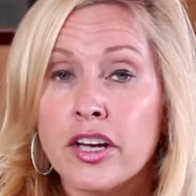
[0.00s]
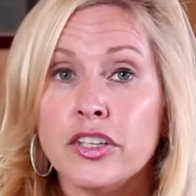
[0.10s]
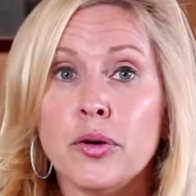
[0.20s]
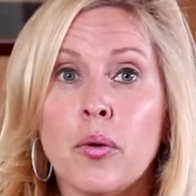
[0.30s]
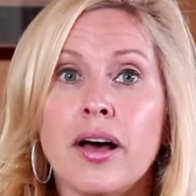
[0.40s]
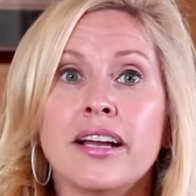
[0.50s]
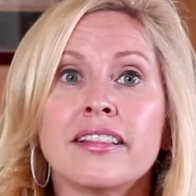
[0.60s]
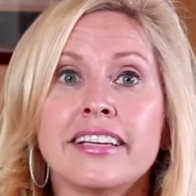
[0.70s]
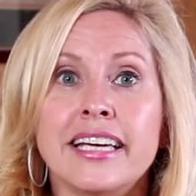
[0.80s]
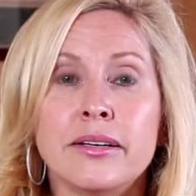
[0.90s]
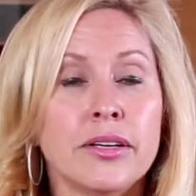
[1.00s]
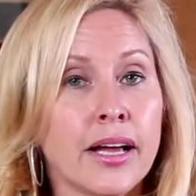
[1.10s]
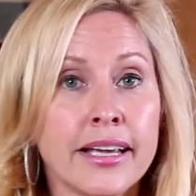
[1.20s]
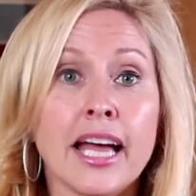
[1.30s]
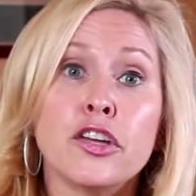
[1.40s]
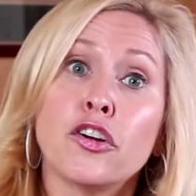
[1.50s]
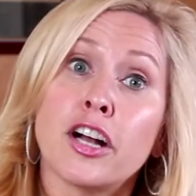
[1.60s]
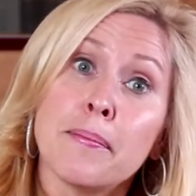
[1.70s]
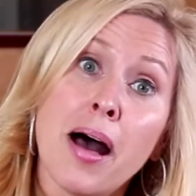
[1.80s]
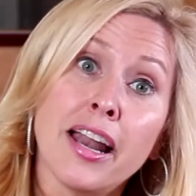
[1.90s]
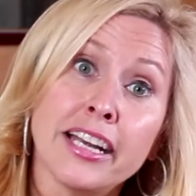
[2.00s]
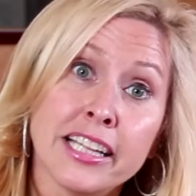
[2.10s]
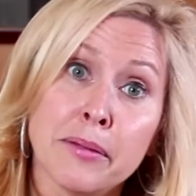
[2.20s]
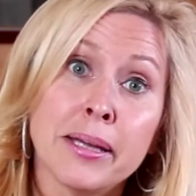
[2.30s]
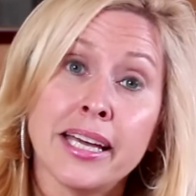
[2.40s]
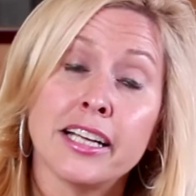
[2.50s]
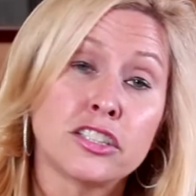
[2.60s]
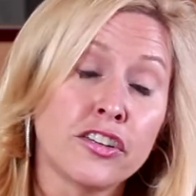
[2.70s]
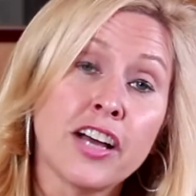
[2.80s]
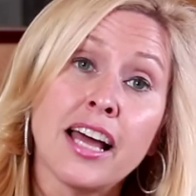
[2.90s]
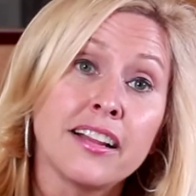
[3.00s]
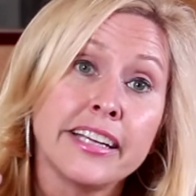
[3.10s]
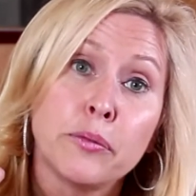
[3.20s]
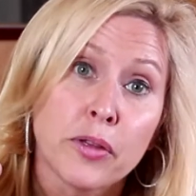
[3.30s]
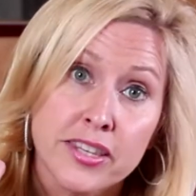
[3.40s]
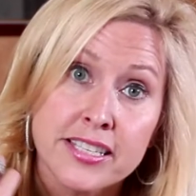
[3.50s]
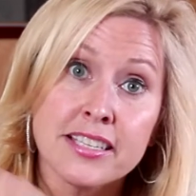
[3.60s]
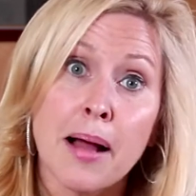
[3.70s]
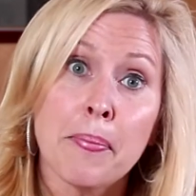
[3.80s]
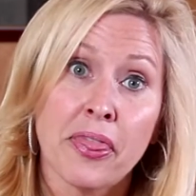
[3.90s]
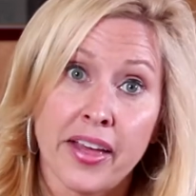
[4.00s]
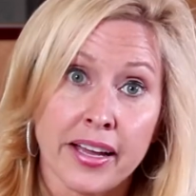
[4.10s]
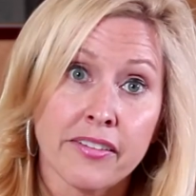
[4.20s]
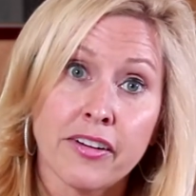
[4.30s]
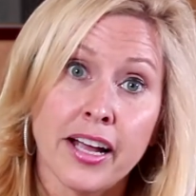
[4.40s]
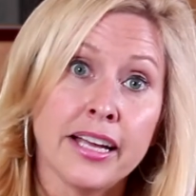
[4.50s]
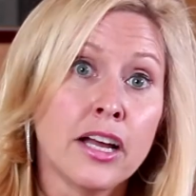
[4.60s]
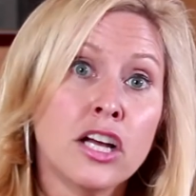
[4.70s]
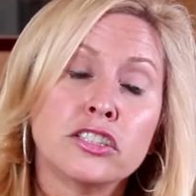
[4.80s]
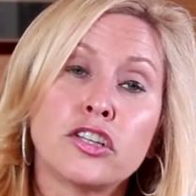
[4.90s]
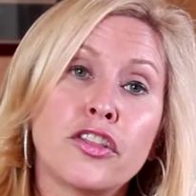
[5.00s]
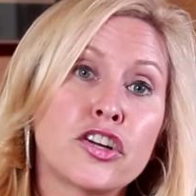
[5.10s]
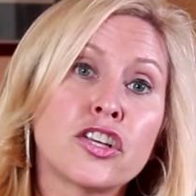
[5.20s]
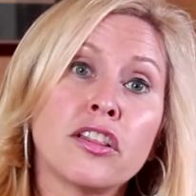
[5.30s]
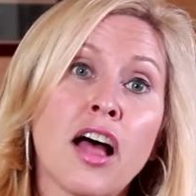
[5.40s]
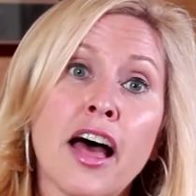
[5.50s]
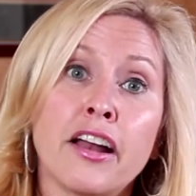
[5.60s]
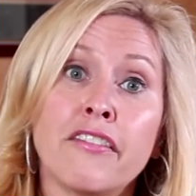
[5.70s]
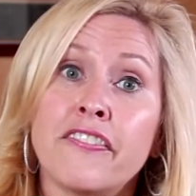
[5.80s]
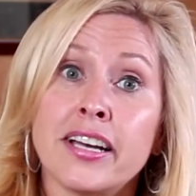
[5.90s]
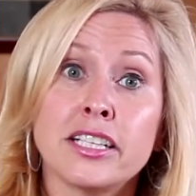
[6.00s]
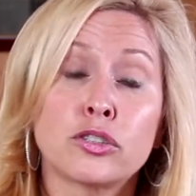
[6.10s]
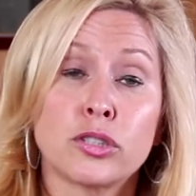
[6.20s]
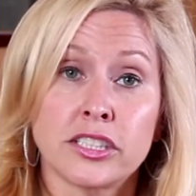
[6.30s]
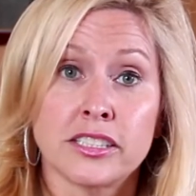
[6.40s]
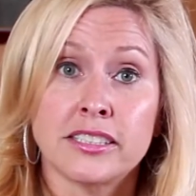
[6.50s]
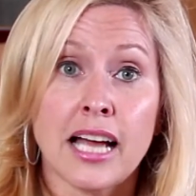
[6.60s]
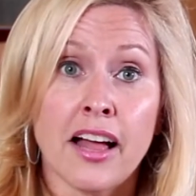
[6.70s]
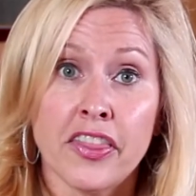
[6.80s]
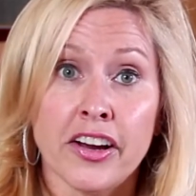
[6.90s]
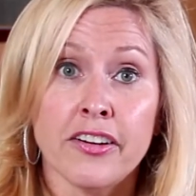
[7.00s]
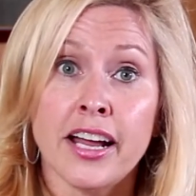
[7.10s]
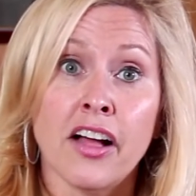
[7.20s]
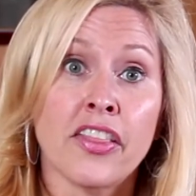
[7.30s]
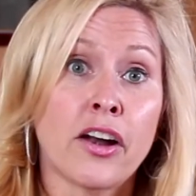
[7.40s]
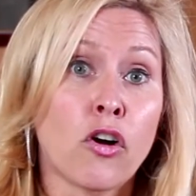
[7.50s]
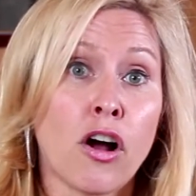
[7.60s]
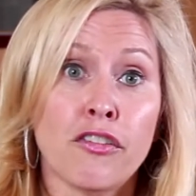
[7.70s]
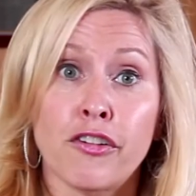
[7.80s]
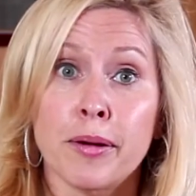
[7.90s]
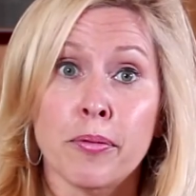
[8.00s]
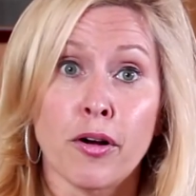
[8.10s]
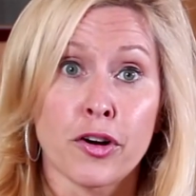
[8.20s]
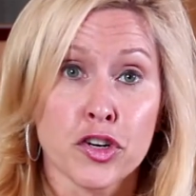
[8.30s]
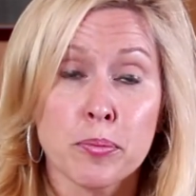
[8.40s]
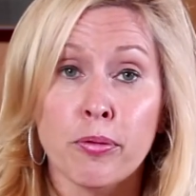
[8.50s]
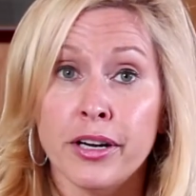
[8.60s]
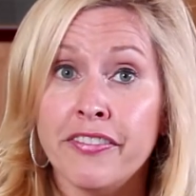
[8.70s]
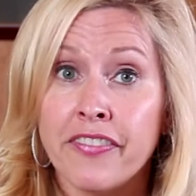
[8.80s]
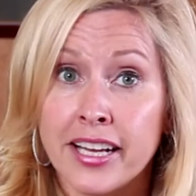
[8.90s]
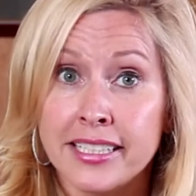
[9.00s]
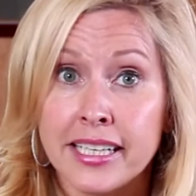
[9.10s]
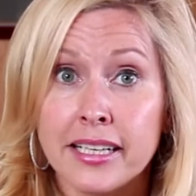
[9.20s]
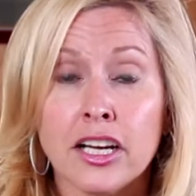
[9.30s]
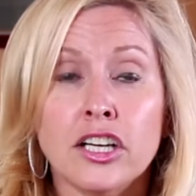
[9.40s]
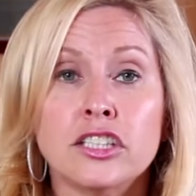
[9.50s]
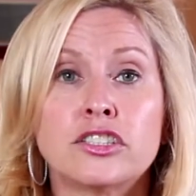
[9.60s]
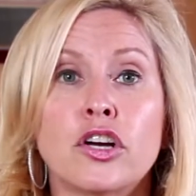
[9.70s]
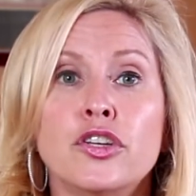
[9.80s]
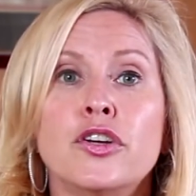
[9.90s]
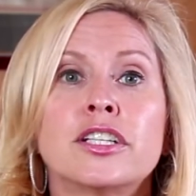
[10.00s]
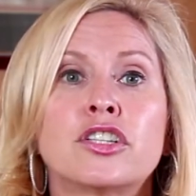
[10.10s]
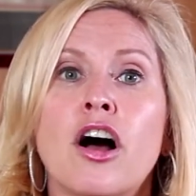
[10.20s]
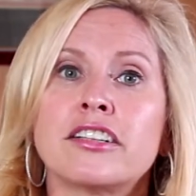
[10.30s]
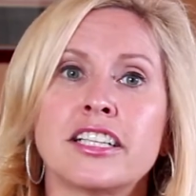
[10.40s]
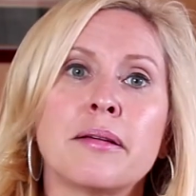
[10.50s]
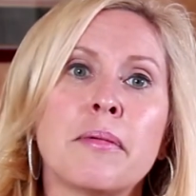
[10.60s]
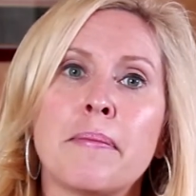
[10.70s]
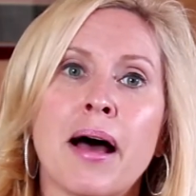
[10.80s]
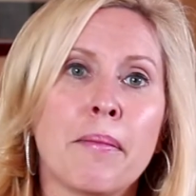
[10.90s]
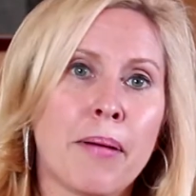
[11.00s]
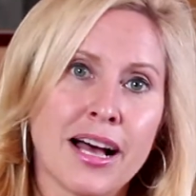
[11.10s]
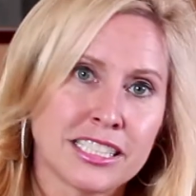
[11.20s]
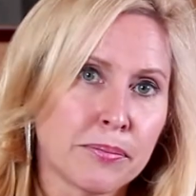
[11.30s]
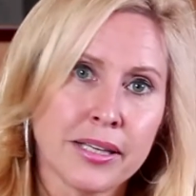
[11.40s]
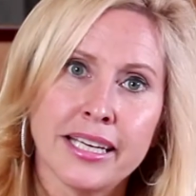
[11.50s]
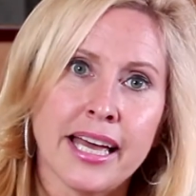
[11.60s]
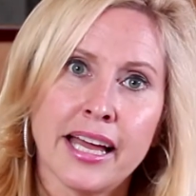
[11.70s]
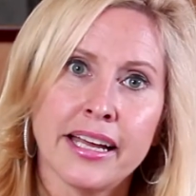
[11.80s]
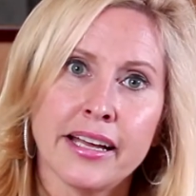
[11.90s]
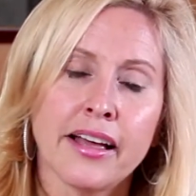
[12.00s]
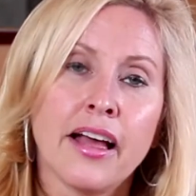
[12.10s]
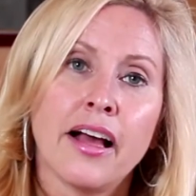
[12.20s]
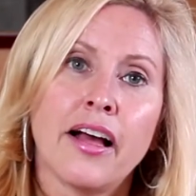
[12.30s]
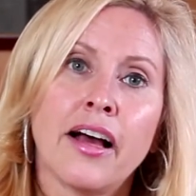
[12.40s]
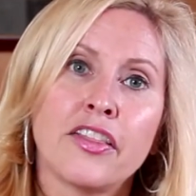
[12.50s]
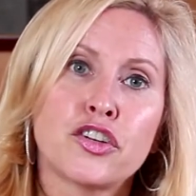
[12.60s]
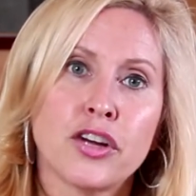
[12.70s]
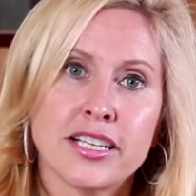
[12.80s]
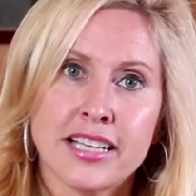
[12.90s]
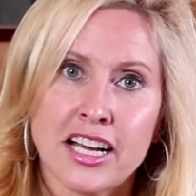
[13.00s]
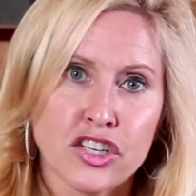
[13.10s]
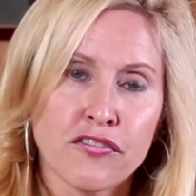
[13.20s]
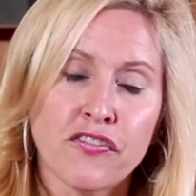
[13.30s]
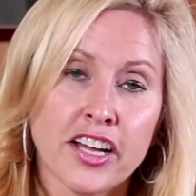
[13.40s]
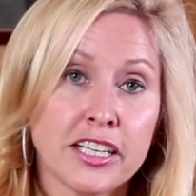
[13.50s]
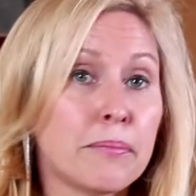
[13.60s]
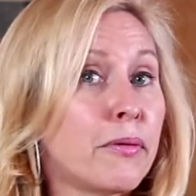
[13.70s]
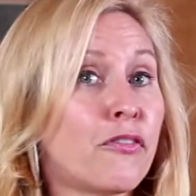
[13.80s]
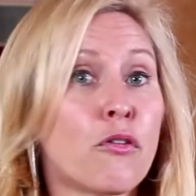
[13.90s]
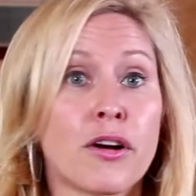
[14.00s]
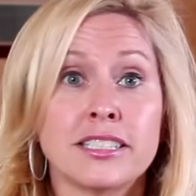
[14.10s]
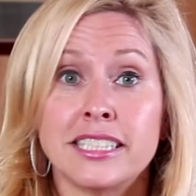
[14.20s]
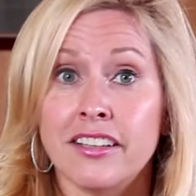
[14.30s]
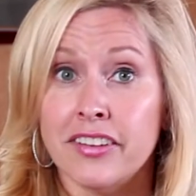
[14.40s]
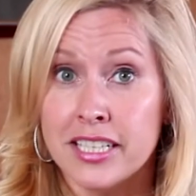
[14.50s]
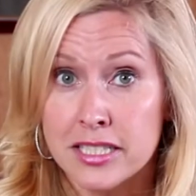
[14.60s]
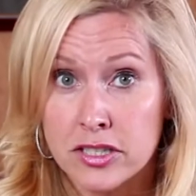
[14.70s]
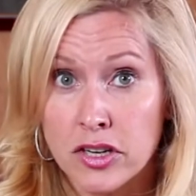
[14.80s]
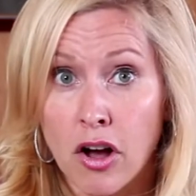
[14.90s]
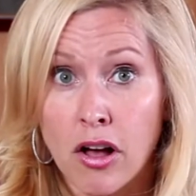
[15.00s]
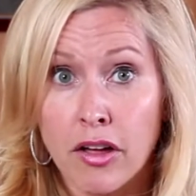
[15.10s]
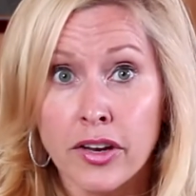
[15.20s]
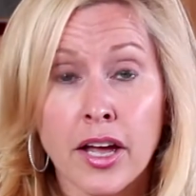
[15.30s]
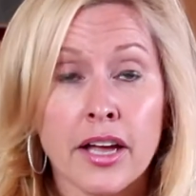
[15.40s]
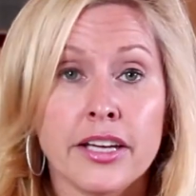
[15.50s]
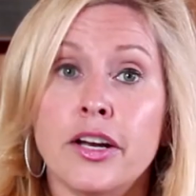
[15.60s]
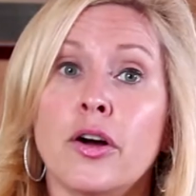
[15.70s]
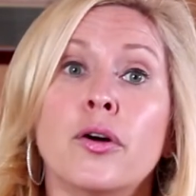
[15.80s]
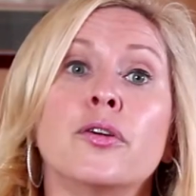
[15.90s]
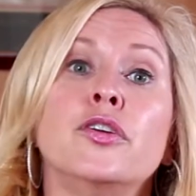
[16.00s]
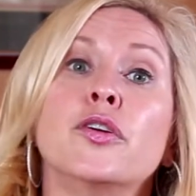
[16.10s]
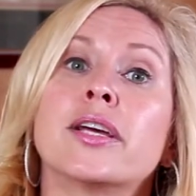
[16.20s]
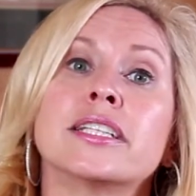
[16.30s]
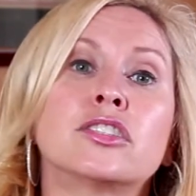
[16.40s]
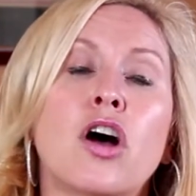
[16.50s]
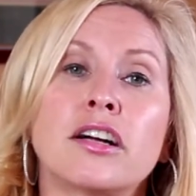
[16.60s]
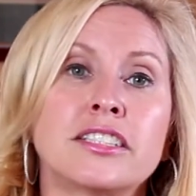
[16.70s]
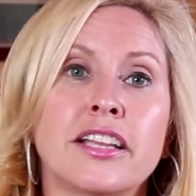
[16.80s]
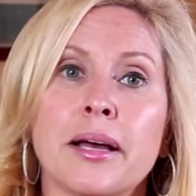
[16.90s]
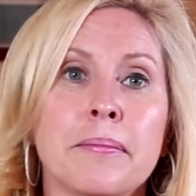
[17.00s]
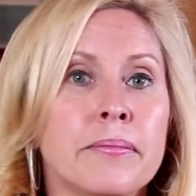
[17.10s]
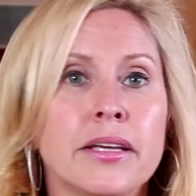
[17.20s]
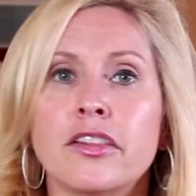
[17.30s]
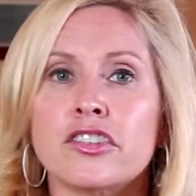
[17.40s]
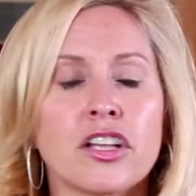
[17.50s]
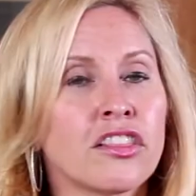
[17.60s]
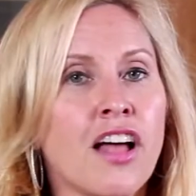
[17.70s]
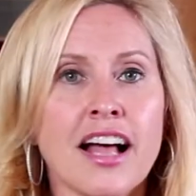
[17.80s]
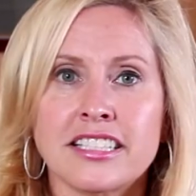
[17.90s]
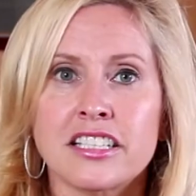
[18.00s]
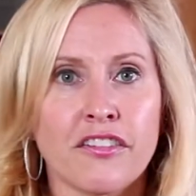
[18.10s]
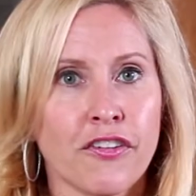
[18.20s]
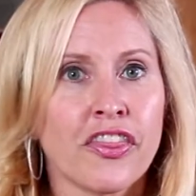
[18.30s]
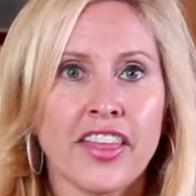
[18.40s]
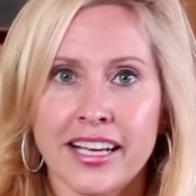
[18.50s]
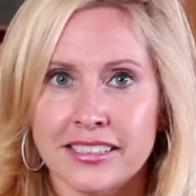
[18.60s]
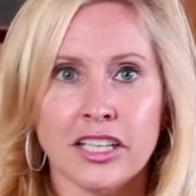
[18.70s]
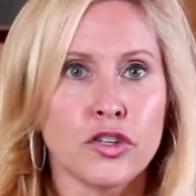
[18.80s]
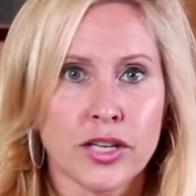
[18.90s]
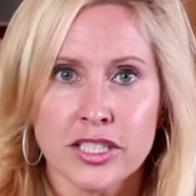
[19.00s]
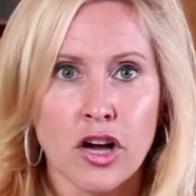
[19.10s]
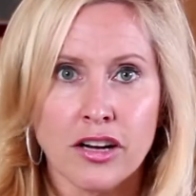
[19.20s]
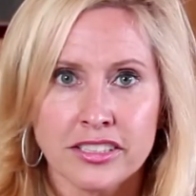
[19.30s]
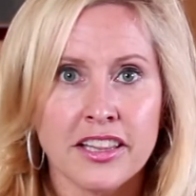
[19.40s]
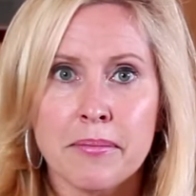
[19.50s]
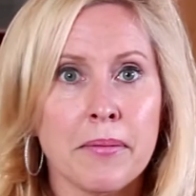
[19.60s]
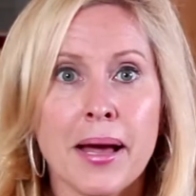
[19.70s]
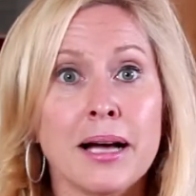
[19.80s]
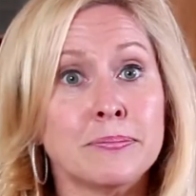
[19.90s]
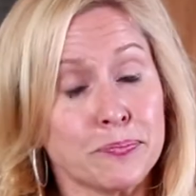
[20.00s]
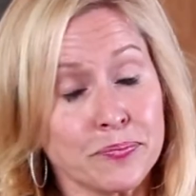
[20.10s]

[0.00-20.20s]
You want to lead, again, you're a commodity in the beginning, so you've got to lead with something, right? So there's a lot of funding sources out there now that are offering brokers pre-funding. So you could talk to them about possibly getting the transaction funded before it's even installed. You know, you can talk to them. There's lots of different things that you can talk to them about